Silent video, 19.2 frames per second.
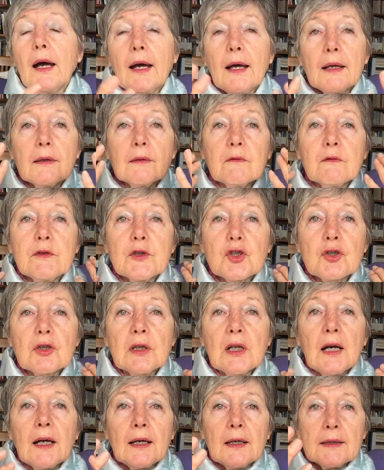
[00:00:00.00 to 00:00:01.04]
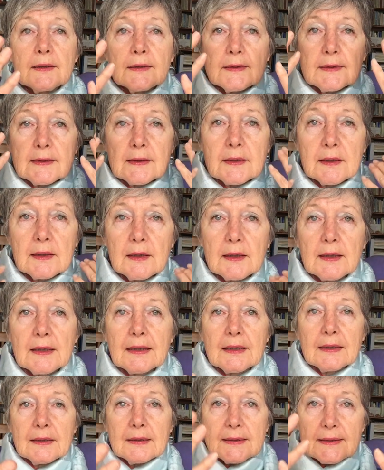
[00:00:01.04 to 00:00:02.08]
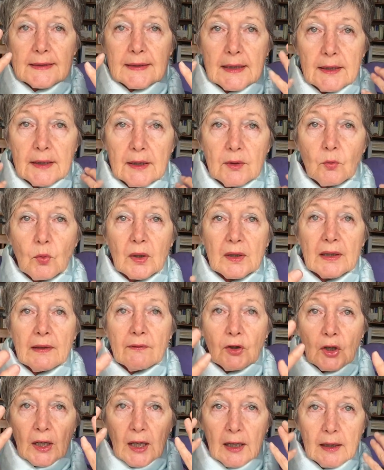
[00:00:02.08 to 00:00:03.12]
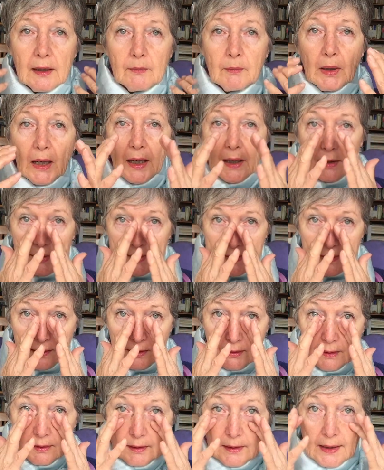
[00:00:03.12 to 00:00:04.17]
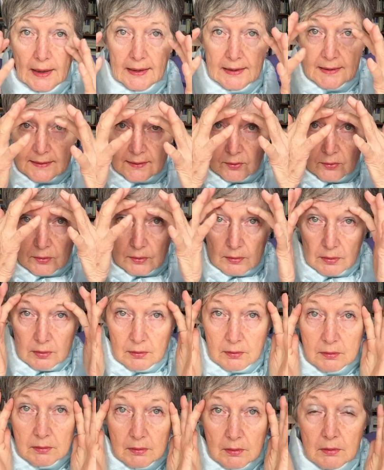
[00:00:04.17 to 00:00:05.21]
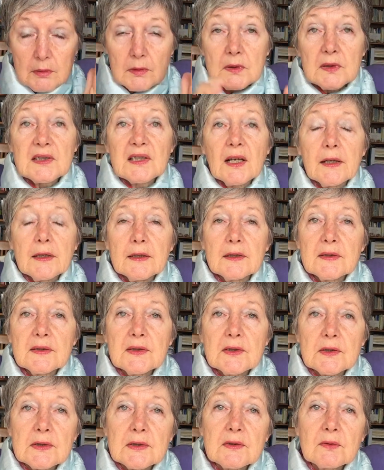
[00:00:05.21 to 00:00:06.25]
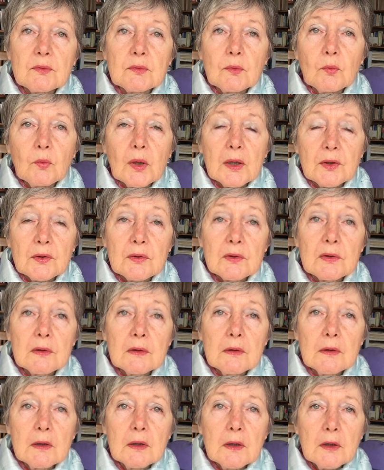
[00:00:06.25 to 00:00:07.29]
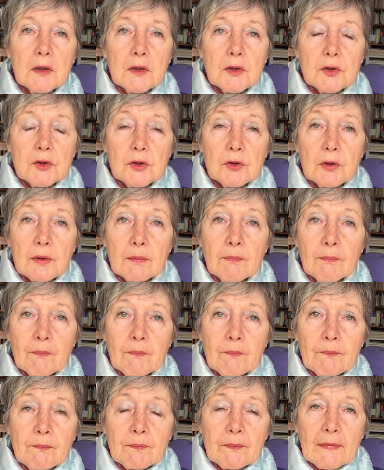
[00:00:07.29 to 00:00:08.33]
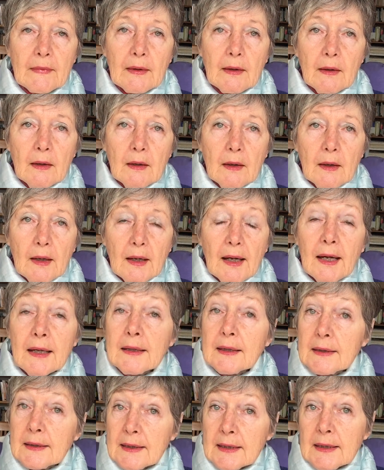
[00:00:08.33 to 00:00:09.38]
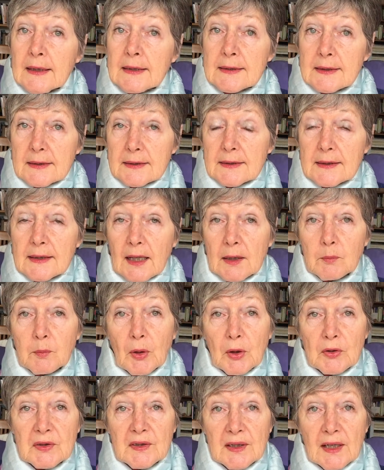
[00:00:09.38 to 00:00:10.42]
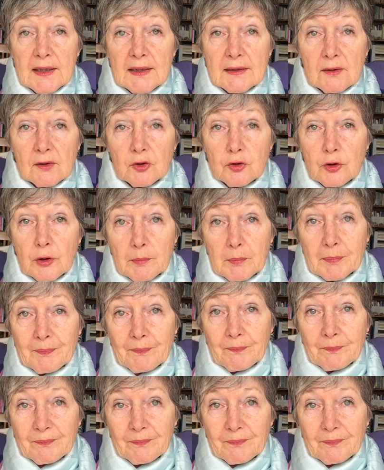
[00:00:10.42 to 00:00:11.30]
and visualize sending whatever color my nasal sinuses want to them, and it eases that postnasal drip.